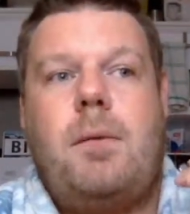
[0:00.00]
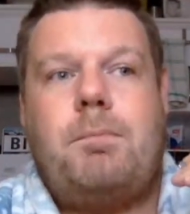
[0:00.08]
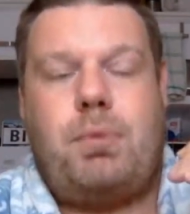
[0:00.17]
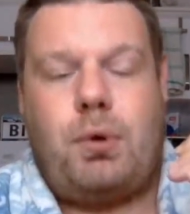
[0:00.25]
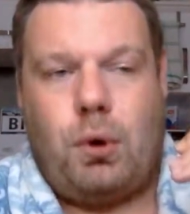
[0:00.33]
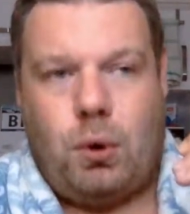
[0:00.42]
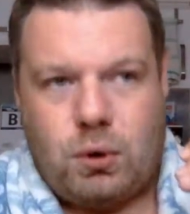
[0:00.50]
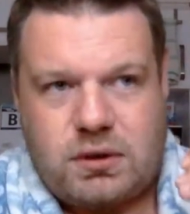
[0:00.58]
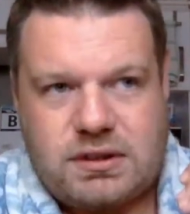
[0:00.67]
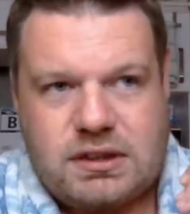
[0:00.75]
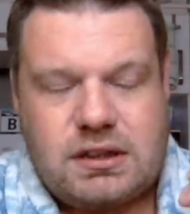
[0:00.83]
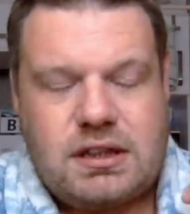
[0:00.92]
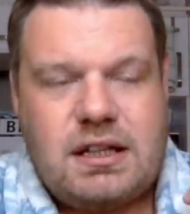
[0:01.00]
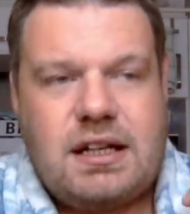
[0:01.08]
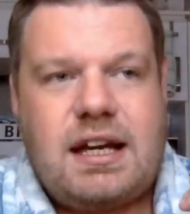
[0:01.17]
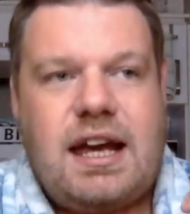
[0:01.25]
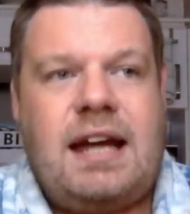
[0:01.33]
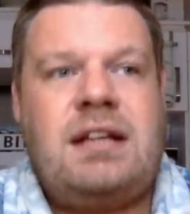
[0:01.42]
brought
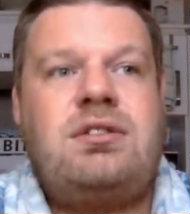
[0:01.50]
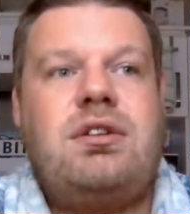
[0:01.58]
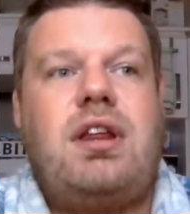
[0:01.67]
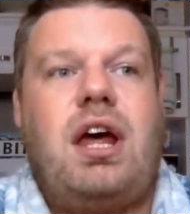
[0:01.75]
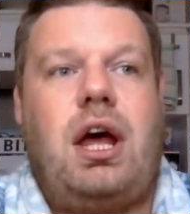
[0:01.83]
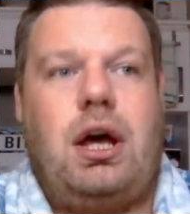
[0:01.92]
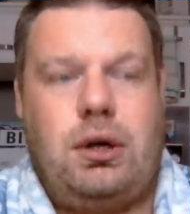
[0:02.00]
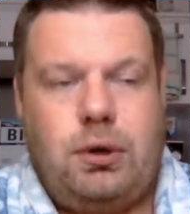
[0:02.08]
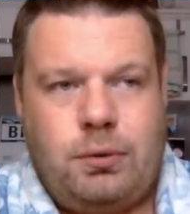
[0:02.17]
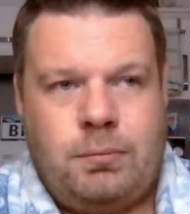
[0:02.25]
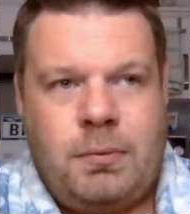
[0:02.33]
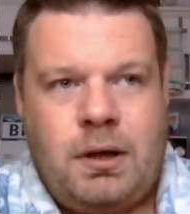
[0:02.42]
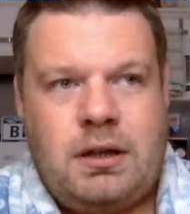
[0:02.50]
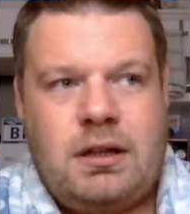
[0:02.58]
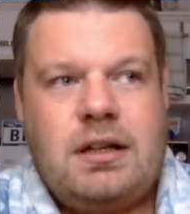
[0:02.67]
into the home,